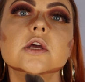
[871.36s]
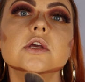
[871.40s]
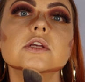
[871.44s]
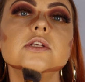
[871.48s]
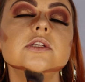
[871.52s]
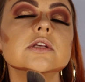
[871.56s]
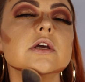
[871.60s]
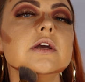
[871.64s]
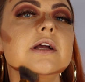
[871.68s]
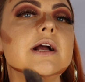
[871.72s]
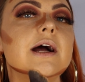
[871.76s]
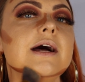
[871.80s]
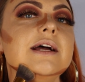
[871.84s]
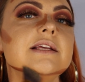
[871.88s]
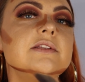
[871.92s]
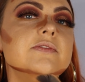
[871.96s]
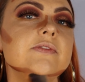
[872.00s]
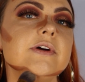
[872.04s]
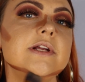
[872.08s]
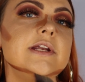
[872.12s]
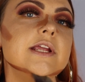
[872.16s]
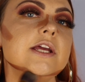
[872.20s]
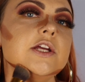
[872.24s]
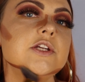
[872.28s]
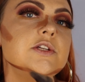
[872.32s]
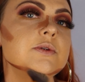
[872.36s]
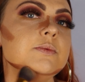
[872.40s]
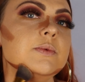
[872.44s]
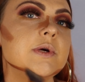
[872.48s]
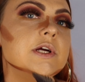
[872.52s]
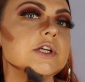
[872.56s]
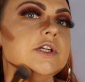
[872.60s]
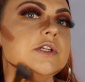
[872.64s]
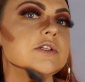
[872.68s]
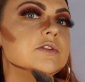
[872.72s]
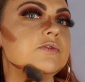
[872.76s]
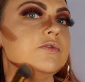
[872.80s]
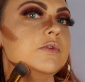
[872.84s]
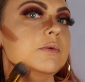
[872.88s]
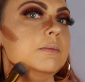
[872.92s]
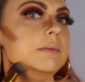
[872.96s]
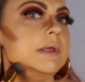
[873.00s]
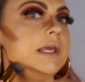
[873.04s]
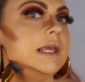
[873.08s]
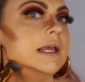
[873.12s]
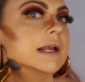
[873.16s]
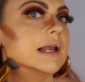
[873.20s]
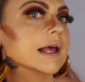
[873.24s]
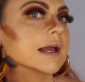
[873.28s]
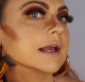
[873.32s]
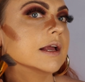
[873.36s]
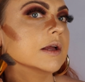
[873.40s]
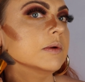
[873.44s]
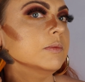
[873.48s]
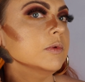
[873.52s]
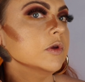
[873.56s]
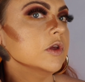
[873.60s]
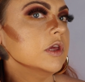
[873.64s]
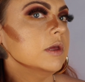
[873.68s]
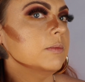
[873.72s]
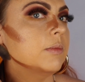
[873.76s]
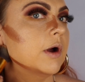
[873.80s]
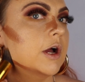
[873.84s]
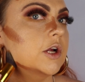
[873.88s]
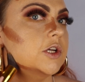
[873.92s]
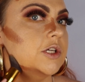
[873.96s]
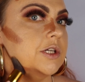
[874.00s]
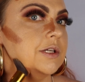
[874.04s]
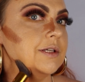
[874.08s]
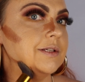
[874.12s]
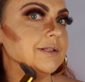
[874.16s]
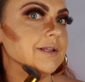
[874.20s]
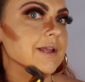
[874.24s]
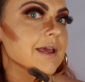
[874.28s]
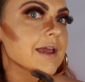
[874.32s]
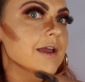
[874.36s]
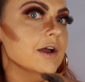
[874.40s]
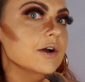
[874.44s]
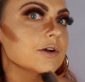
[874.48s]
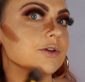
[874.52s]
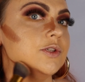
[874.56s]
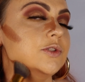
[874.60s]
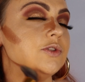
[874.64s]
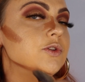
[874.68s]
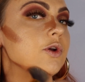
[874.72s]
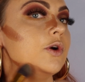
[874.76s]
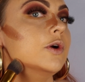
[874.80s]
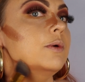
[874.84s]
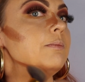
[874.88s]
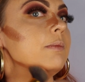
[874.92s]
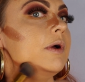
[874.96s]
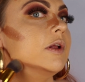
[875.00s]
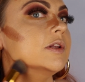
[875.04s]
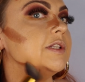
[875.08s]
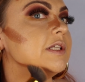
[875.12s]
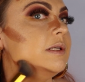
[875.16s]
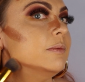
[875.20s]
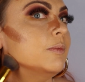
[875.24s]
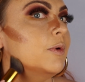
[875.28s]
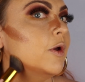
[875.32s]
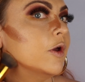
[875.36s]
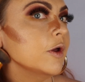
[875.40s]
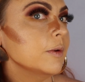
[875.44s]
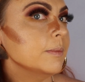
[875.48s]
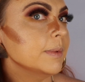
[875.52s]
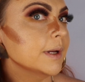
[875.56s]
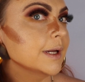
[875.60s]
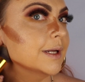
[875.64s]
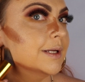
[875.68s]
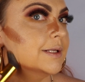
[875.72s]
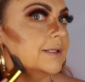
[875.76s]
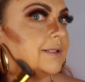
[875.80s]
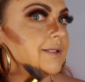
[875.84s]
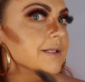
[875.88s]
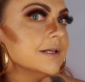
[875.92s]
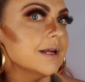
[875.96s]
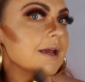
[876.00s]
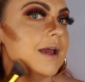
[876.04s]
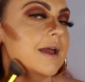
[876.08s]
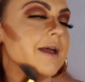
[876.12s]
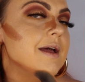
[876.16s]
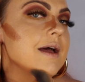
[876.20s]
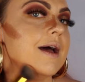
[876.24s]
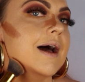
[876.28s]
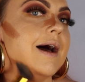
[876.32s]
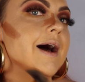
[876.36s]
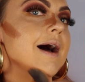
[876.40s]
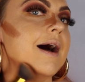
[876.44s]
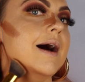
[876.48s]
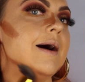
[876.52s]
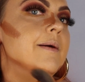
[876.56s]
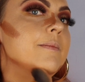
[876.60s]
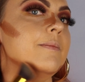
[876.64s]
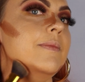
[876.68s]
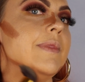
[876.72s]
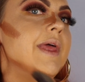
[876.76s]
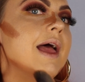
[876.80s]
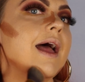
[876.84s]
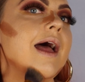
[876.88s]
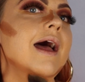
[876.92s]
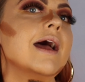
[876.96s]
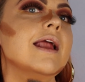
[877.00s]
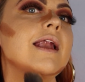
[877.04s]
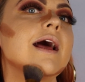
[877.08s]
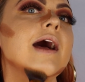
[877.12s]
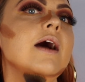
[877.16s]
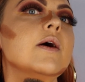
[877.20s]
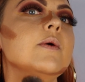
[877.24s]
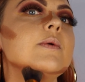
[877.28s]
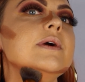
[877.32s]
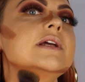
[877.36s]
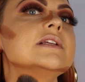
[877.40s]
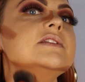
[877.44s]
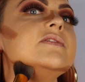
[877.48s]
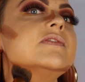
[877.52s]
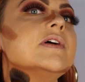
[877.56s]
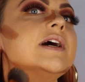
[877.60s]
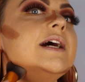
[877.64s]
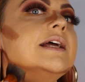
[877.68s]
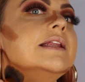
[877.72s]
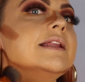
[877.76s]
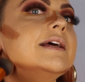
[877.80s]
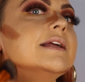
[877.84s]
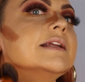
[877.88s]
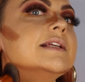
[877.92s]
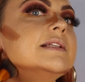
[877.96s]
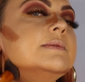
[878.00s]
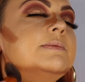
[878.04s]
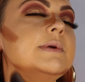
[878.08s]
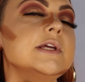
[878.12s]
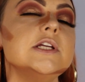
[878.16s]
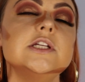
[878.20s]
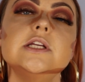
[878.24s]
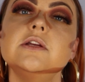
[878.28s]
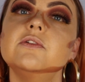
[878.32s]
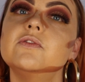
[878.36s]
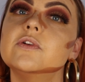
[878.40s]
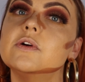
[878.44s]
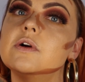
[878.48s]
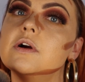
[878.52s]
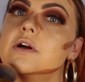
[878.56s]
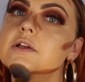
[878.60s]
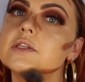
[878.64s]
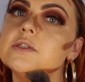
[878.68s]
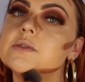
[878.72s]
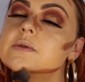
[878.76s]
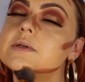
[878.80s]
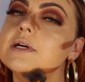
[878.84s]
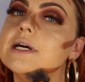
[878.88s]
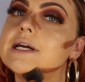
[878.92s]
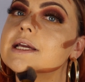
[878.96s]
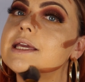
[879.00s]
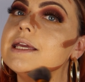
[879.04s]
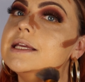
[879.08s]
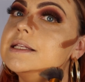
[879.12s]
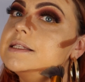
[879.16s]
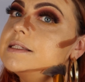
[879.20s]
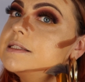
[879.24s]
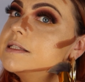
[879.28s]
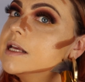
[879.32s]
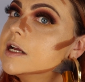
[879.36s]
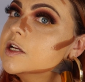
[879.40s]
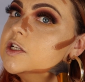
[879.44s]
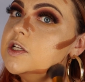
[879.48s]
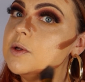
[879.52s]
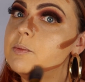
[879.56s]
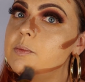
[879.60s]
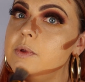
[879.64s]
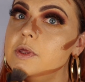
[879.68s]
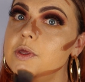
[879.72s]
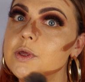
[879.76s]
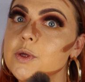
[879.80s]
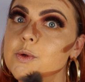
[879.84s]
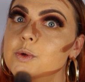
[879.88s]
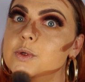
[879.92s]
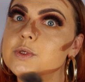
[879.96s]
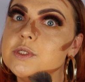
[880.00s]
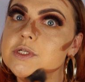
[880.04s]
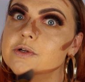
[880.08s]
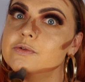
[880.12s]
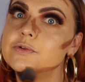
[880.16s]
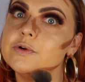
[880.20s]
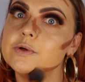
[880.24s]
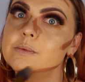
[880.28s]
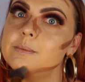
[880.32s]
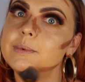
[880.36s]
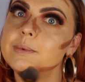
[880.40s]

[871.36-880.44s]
So guys, foundation brushes for me, like kabuki brushes, they are so multi-purposed. And I always find that, especially for contour, I get such a beautiful